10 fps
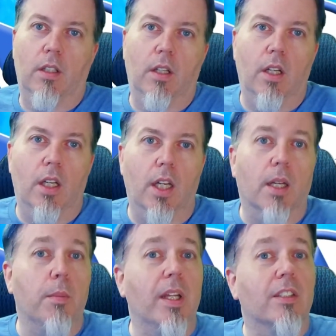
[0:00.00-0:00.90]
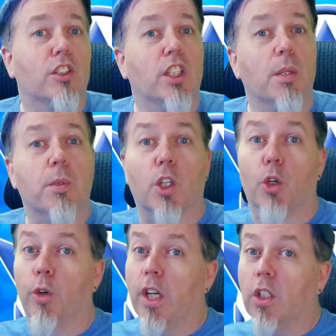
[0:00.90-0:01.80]
It can be as cheap as a
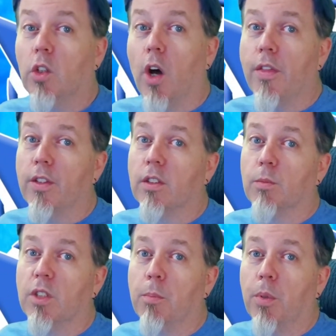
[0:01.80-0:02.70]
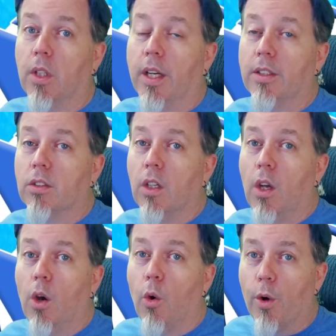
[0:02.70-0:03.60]
green cloth and some simple lights,
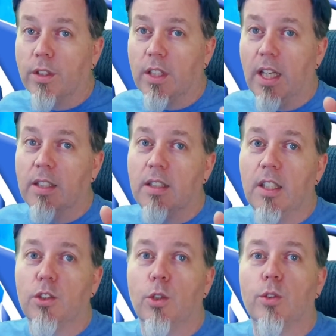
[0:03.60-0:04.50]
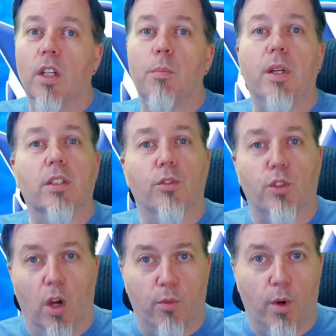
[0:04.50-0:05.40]
or as easy as using a piece of software.